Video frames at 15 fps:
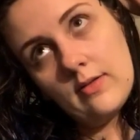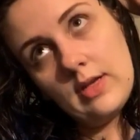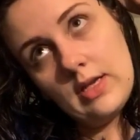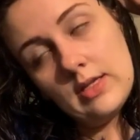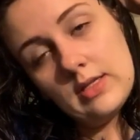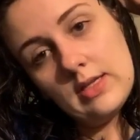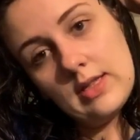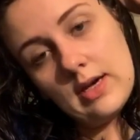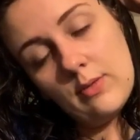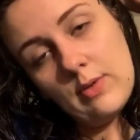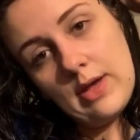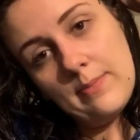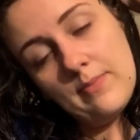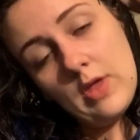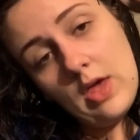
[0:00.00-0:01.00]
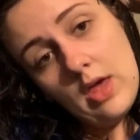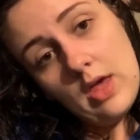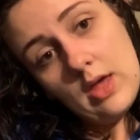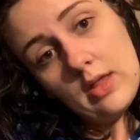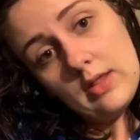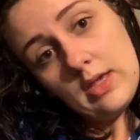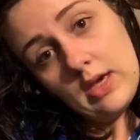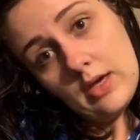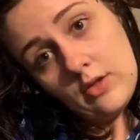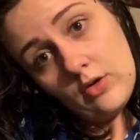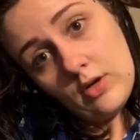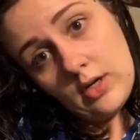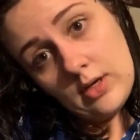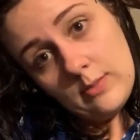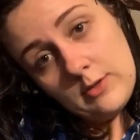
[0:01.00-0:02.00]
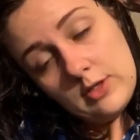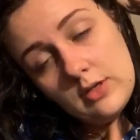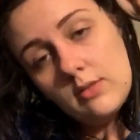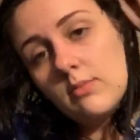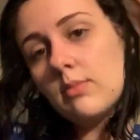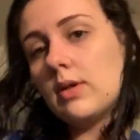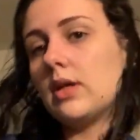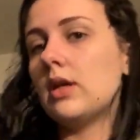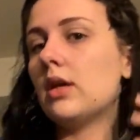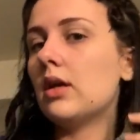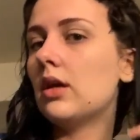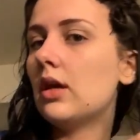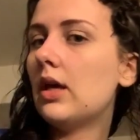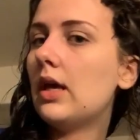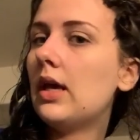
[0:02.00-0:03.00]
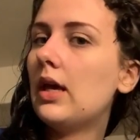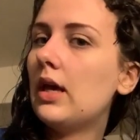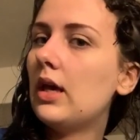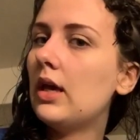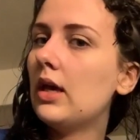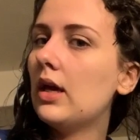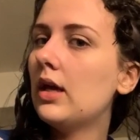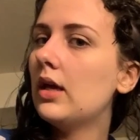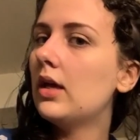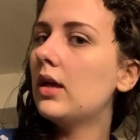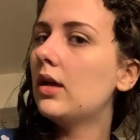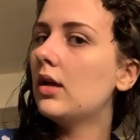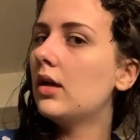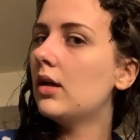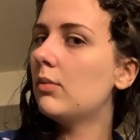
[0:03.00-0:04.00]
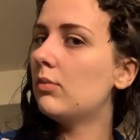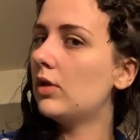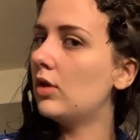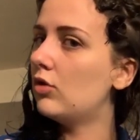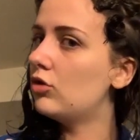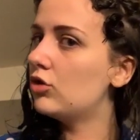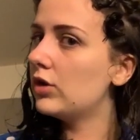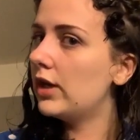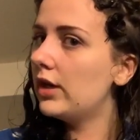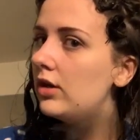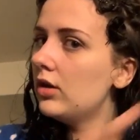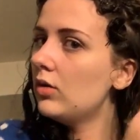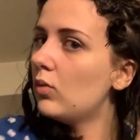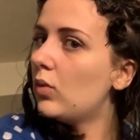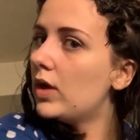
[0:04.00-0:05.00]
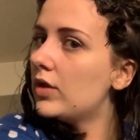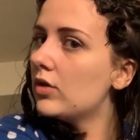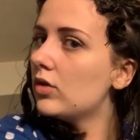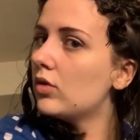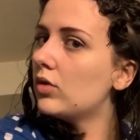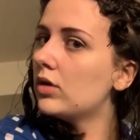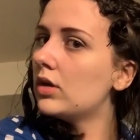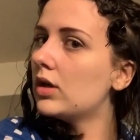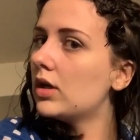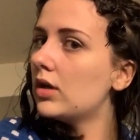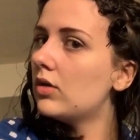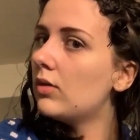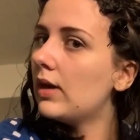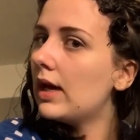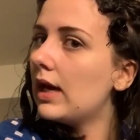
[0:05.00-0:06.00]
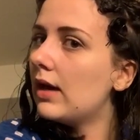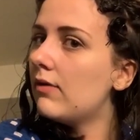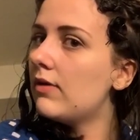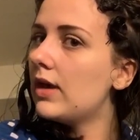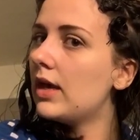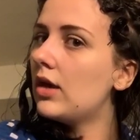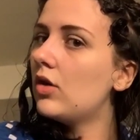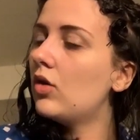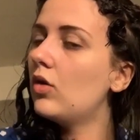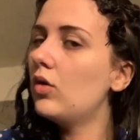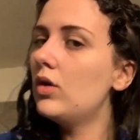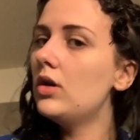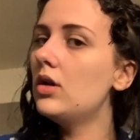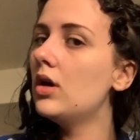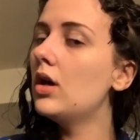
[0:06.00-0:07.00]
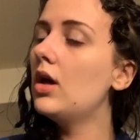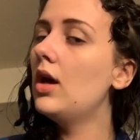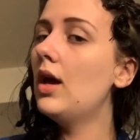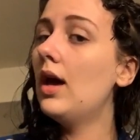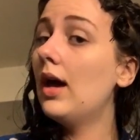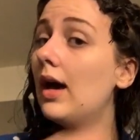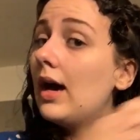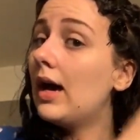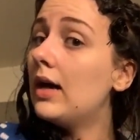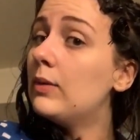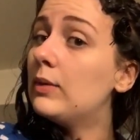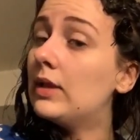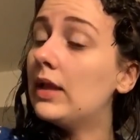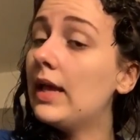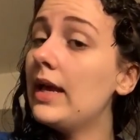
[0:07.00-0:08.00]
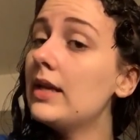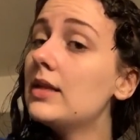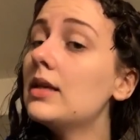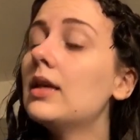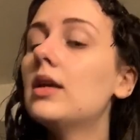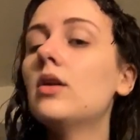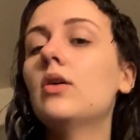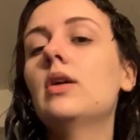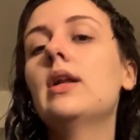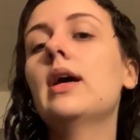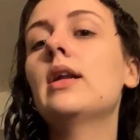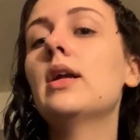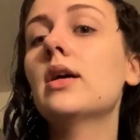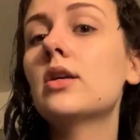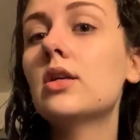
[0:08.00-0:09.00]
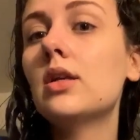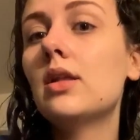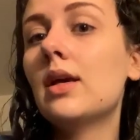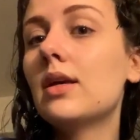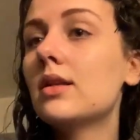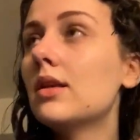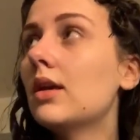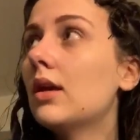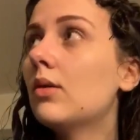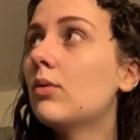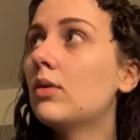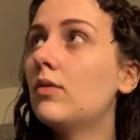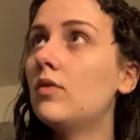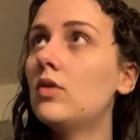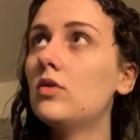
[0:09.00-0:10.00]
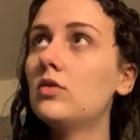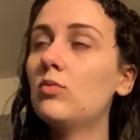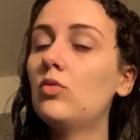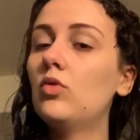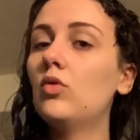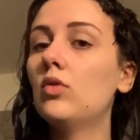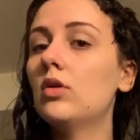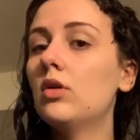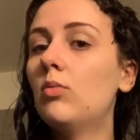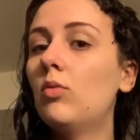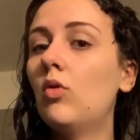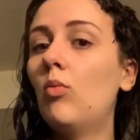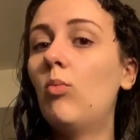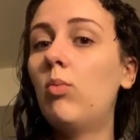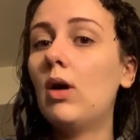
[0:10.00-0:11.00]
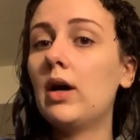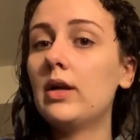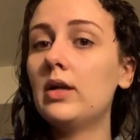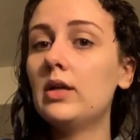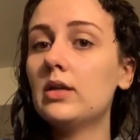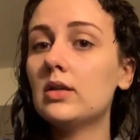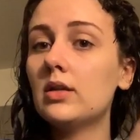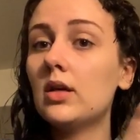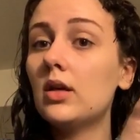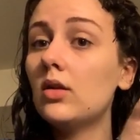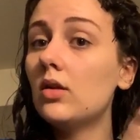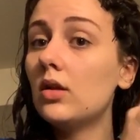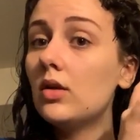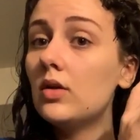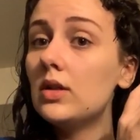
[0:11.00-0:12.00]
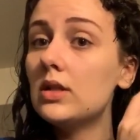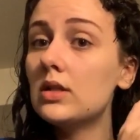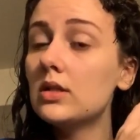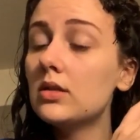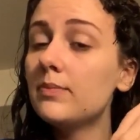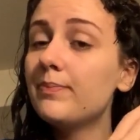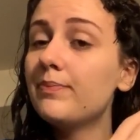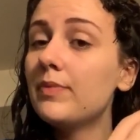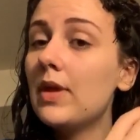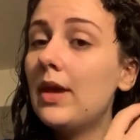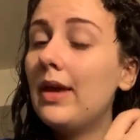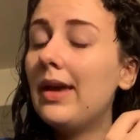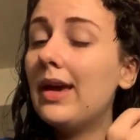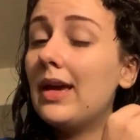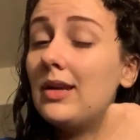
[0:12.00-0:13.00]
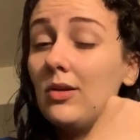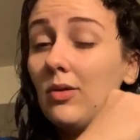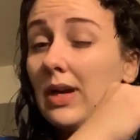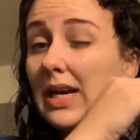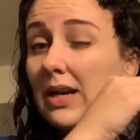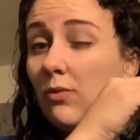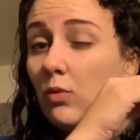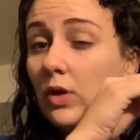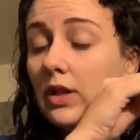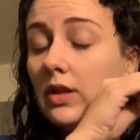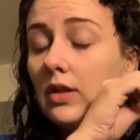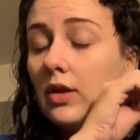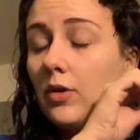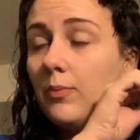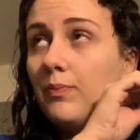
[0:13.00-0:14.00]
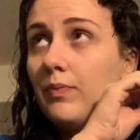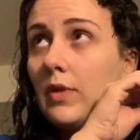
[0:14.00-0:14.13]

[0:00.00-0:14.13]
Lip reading: Easy that way. The other option being a blow dryer, whether or not you have a hood. I would like to get a hood. I'd actually like to get one of those portable bonnet style hoods. I don't have one though.